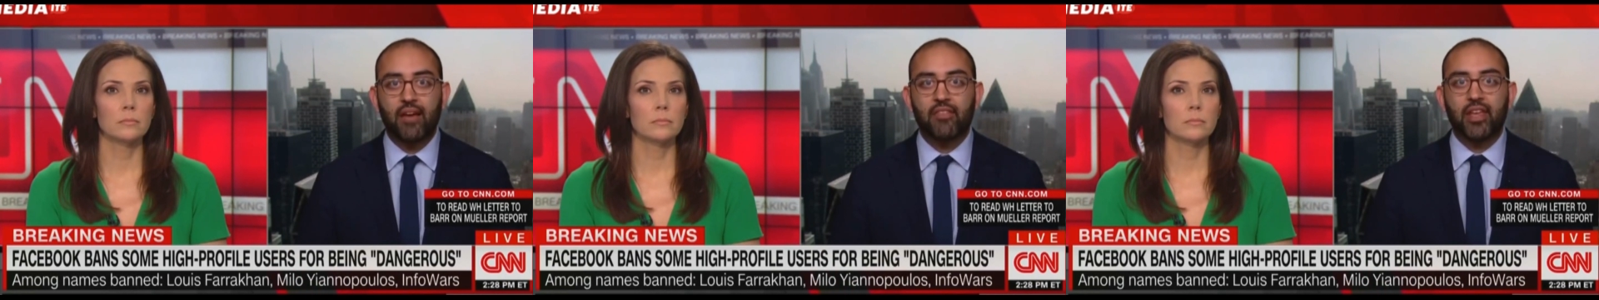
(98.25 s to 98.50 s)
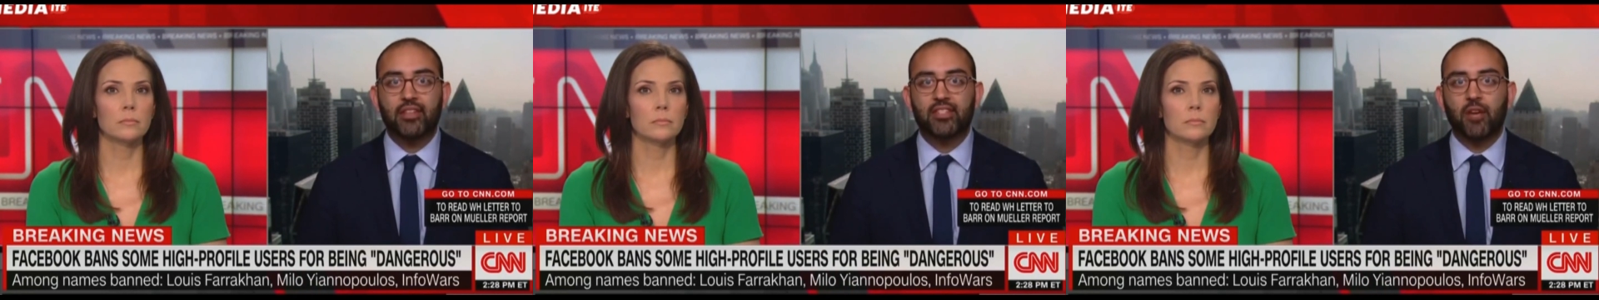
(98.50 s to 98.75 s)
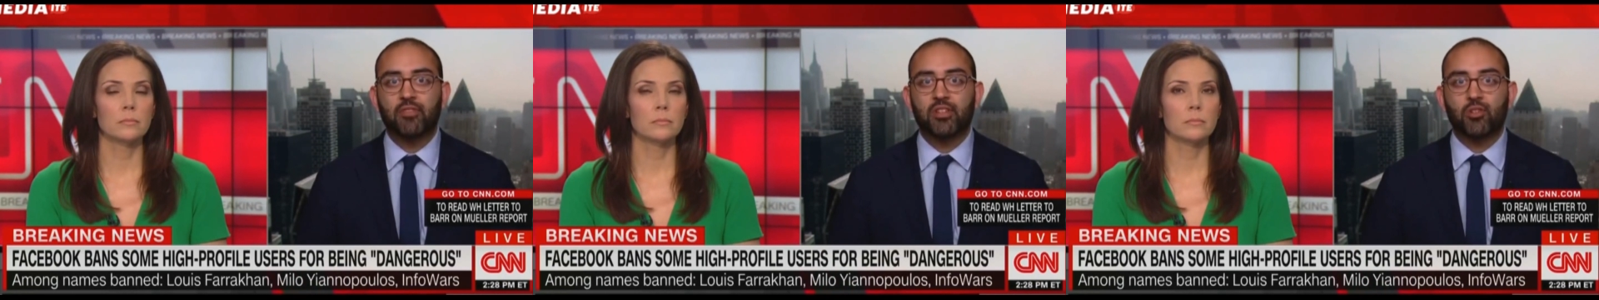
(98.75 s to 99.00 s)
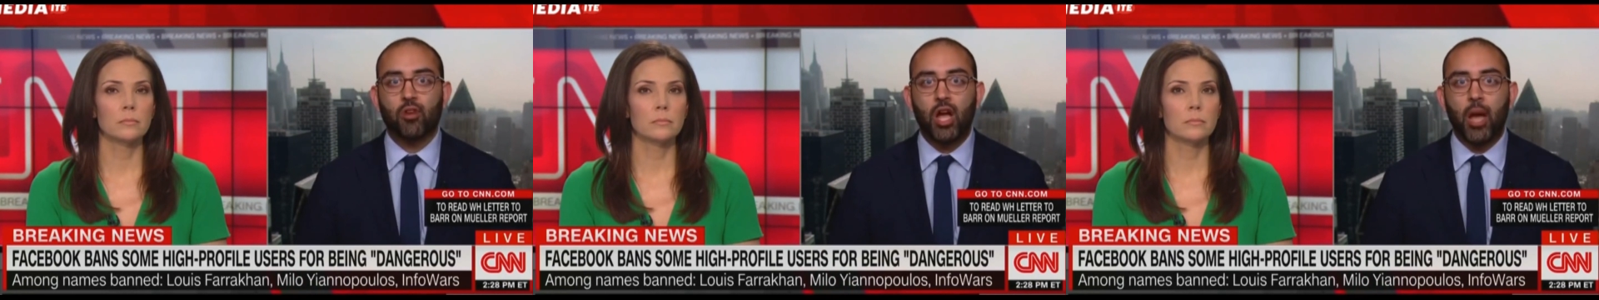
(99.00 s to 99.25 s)
Speaker 1: Have they
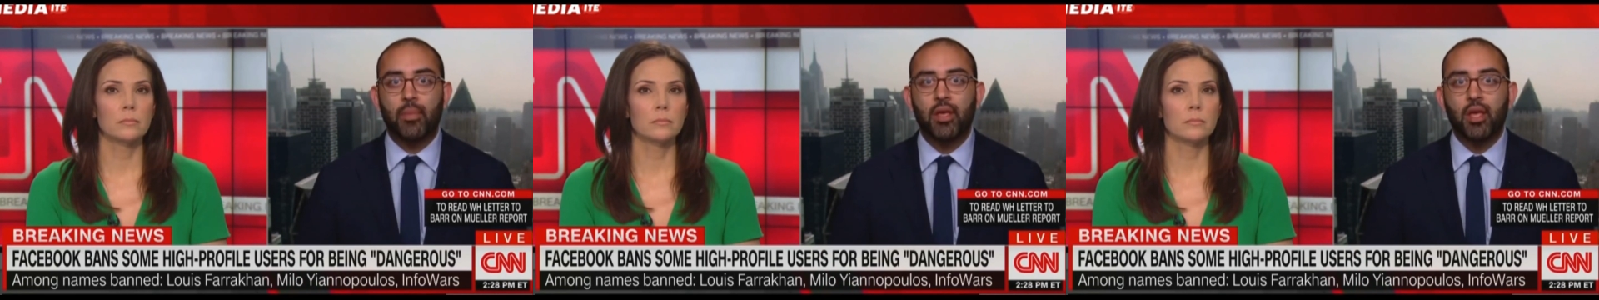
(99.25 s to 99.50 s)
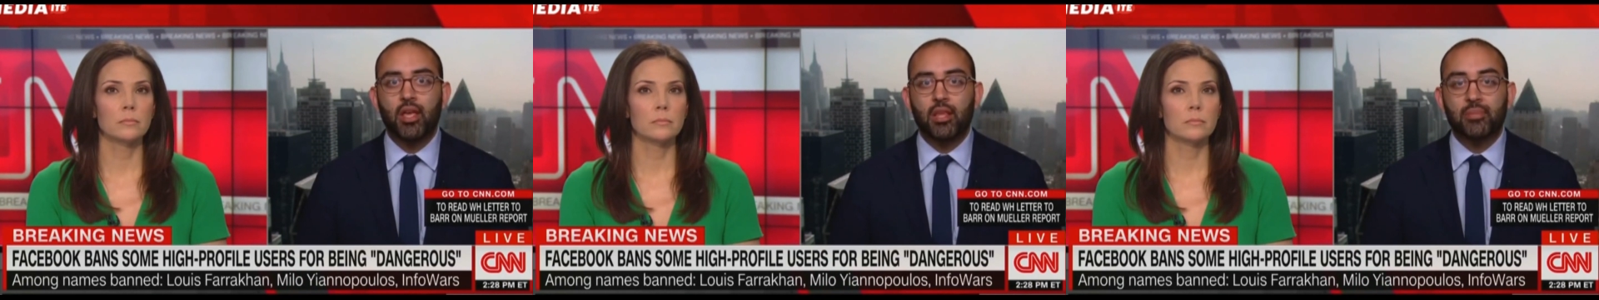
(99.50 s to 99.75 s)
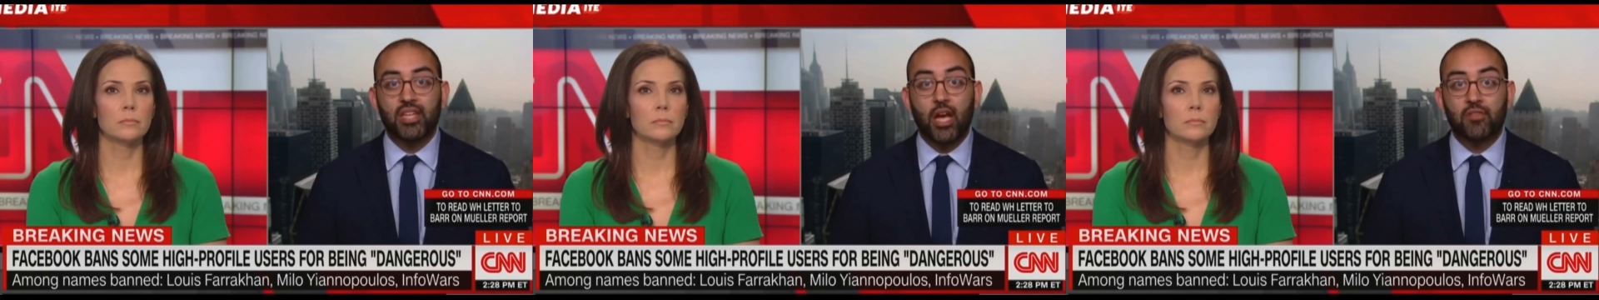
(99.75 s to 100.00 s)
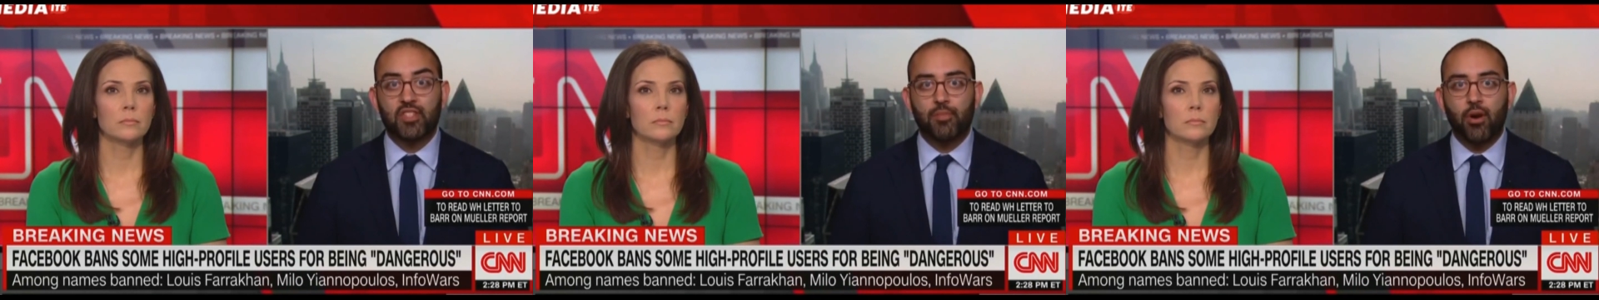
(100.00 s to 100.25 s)
self-described
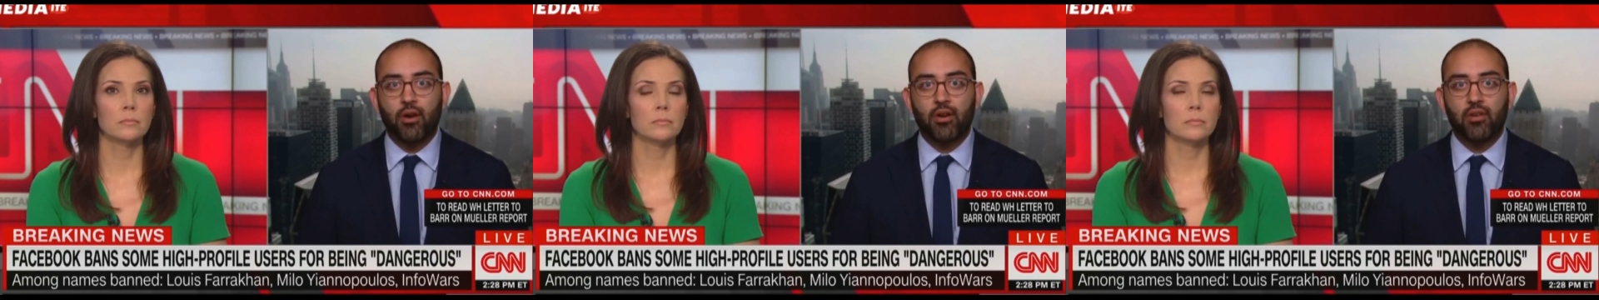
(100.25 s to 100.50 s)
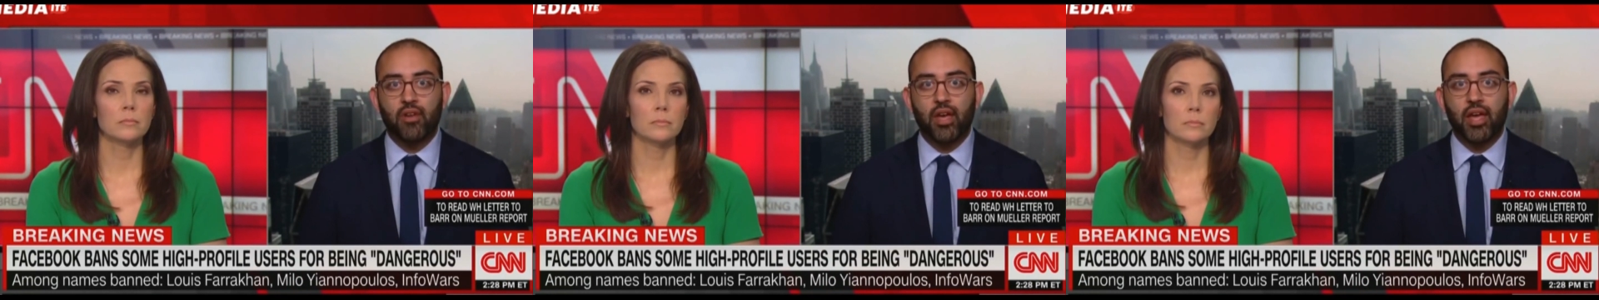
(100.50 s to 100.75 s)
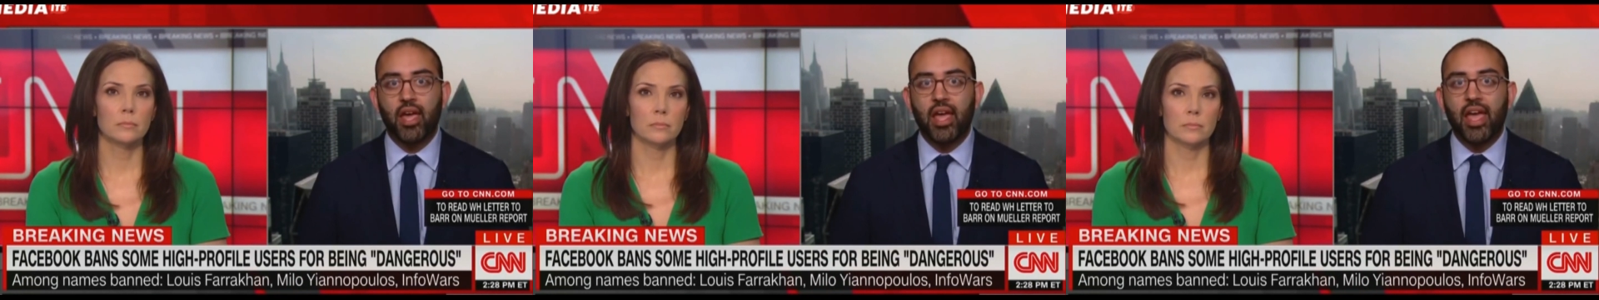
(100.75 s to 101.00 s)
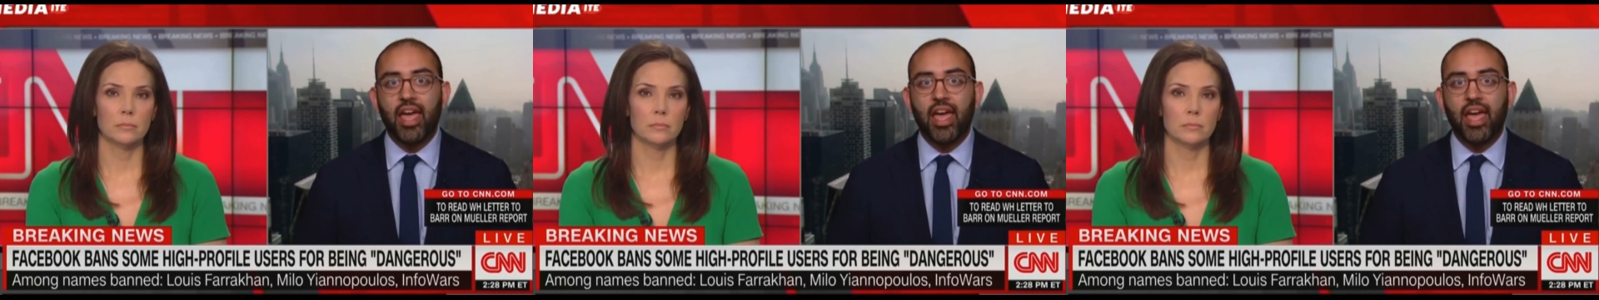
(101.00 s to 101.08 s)
themselves as part of a